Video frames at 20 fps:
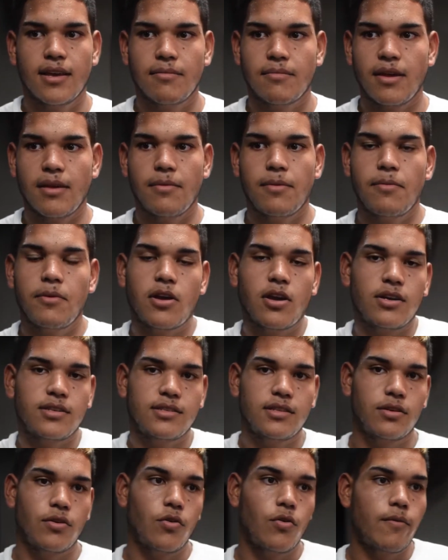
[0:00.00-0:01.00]
maybe because
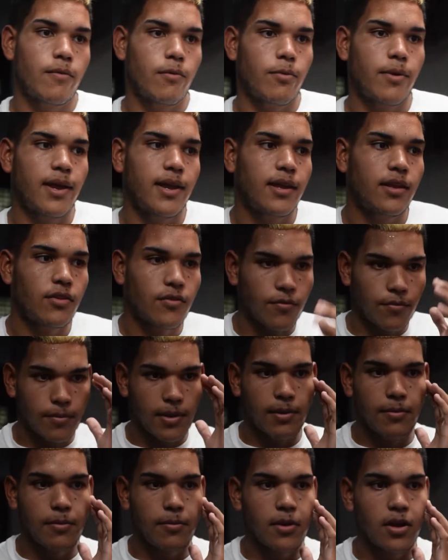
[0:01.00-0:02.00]
they're overweight, or
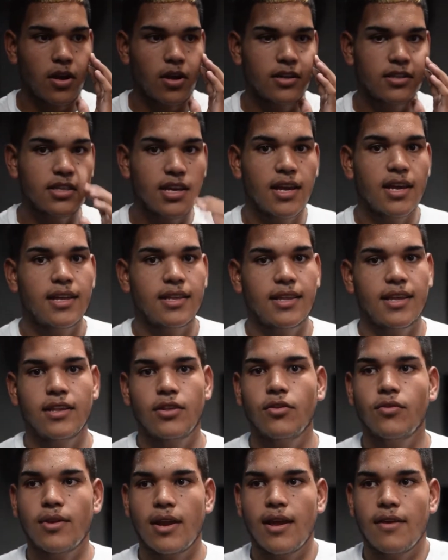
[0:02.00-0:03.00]
maybe because they
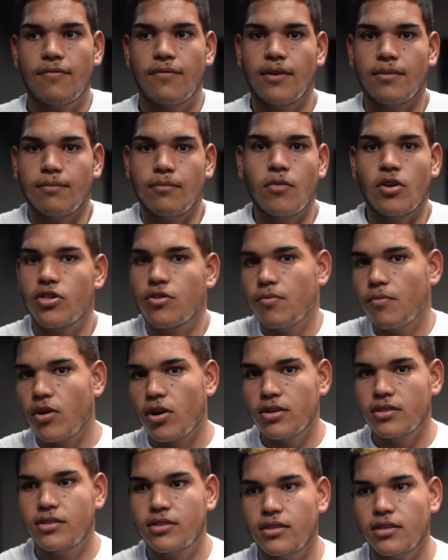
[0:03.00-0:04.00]
don't have much
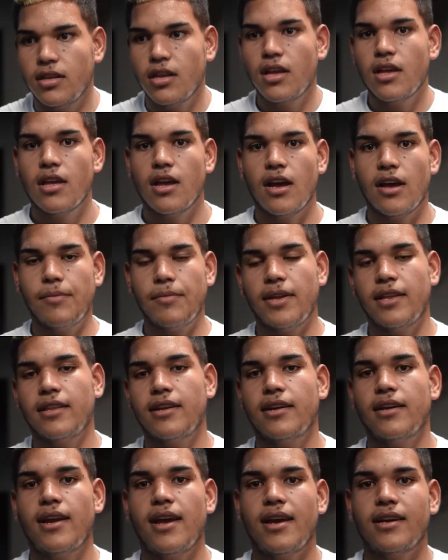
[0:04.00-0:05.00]
muscle in
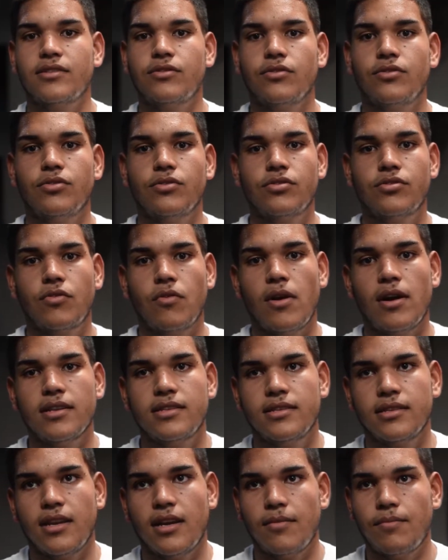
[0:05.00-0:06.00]
their legs to do
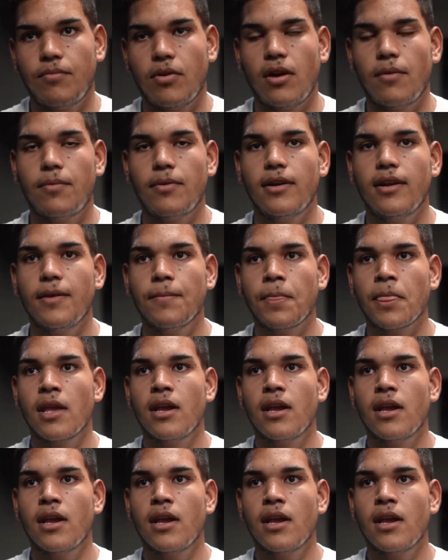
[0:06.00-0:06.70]
squats properly.